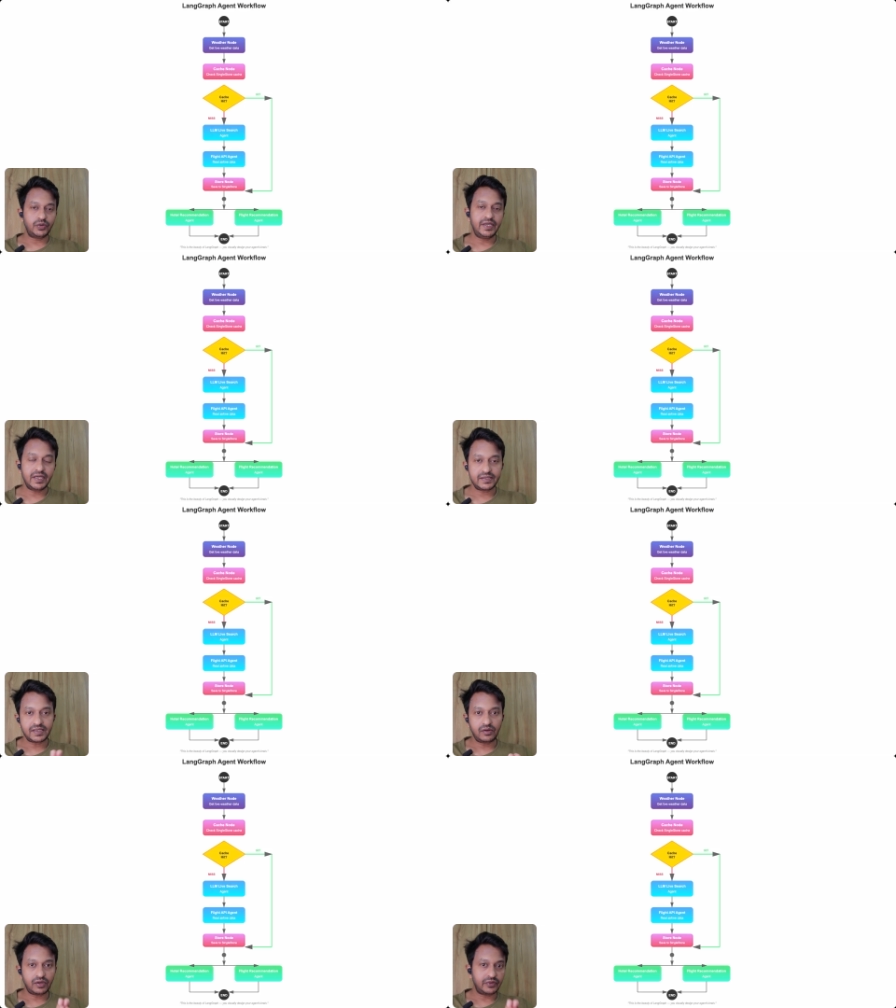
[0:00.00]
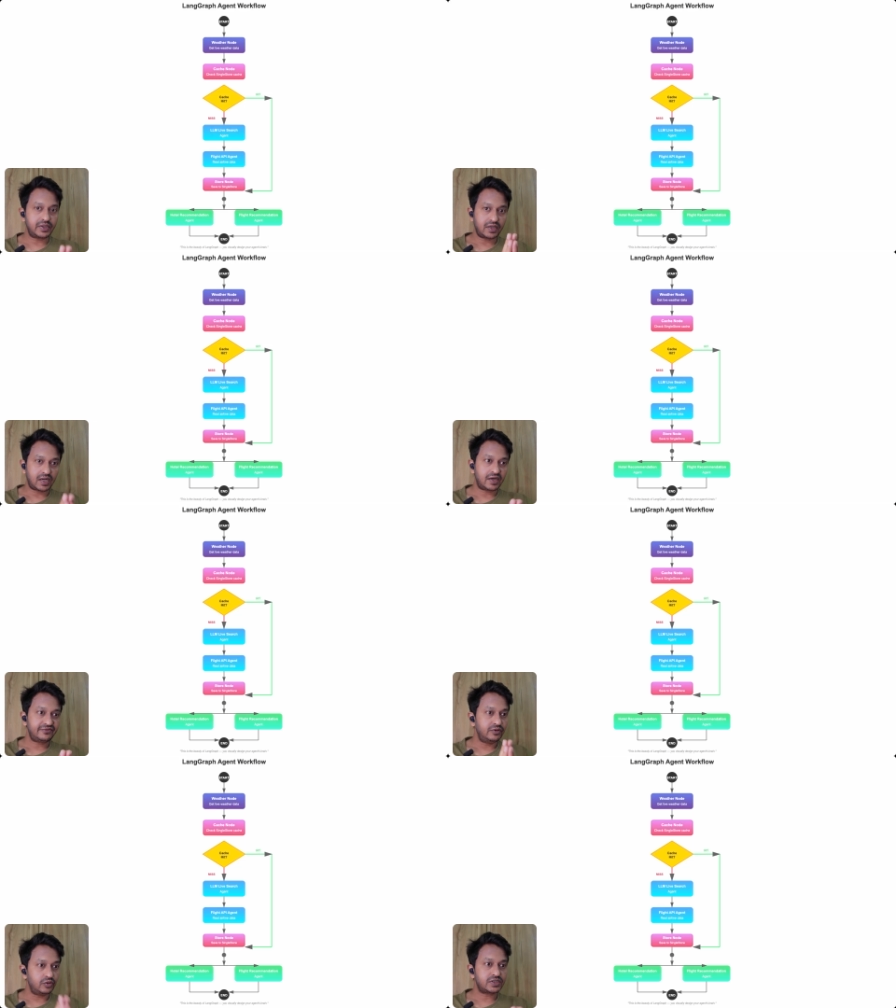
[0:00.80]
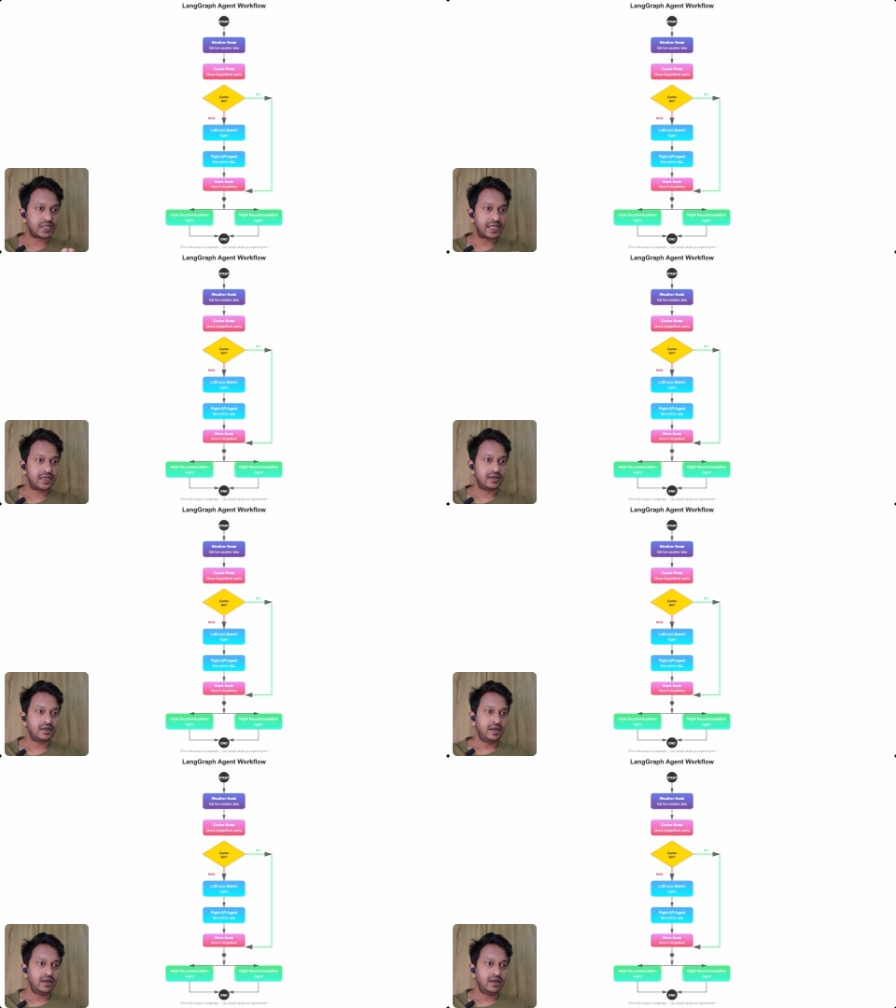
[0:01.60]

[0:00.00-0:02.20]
So here is how our graph looks like.